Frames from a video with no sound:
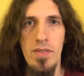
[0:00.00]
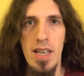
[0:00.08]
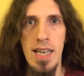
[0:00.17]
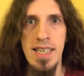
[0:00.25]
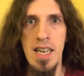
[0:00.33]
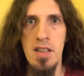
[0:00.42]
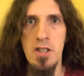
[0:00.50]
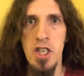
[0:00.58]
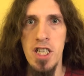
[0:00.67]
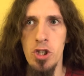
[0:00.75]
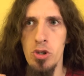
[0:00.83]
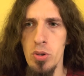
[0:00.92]
And now that she
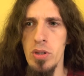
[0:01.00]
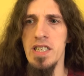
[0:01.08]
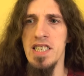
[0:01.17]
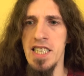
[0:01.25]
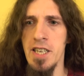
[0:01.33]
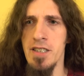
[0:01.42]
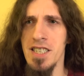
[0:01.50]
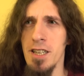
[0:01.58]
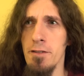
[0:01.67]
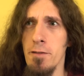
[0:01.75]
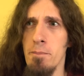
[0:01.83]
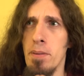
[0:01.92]
can truly see
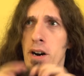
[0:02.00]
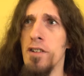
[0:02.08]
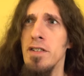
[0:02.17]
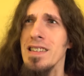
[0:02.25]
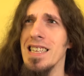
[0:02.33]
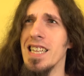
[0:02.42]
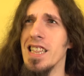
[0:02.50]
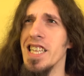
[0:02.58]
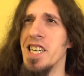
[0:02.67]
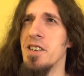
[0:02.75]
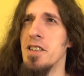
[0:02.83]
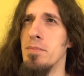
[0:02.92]
herself perfectly
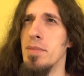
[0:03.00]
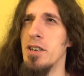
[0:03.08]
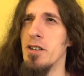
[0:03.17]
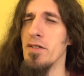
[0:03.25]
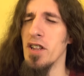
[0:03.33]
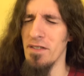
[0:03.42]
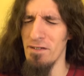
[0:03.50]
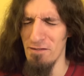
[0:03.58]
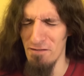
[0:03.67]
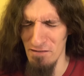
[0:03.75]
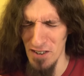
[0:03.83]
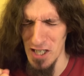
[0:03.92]
clear in the mirror for the
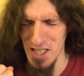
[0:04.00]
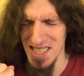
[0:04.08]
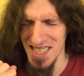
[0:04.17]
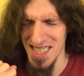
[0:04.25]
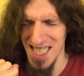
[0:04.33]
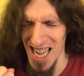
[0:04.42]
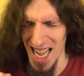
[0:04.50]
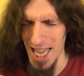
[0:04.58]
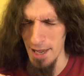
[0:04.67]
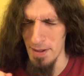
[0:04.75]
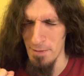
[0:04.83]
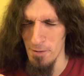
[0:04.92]
first
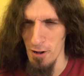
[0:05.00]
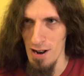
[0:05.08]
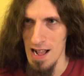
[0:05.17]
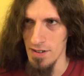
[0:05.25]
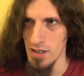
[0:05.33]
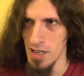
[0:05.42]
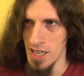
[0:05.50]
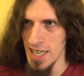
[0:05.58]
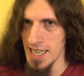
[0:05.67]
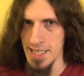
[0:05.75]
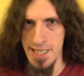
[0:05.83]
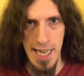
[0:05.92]
time in forever,
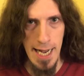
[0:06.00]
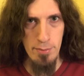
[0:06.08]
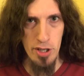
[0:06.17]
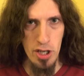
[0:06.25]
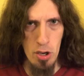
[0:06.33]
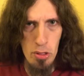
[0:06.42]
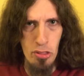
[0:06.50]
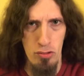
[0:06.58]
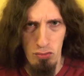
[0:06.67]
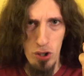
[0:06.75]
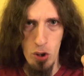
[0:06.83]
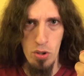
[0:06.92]
it's time to go
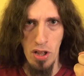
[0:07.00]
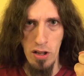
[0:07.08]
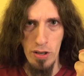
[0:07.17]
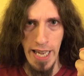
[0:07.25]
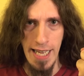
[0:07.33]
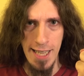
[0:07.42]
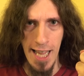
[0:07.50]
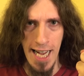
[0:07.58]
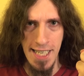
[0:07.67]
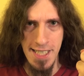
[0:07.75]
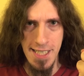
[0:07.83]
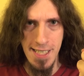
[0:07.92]
through the looking
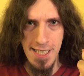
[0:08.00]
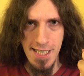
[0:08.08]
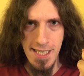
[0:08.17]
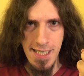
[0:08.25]
glass!